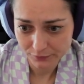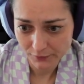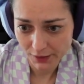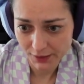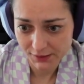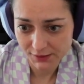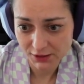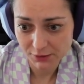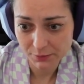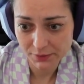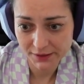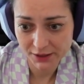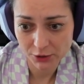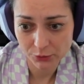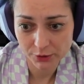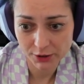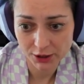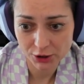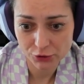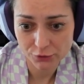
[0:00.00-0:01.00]
and then play
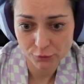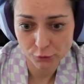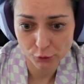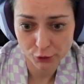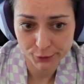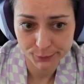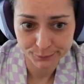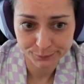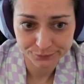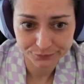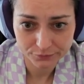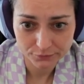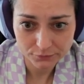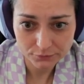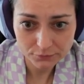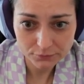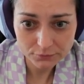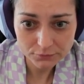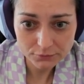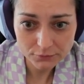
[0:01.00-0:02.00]
queen h4.
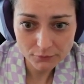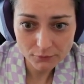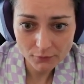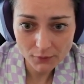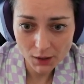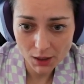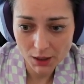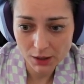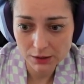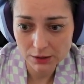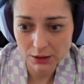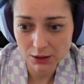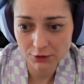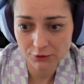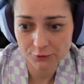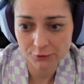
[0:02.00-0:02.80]
And if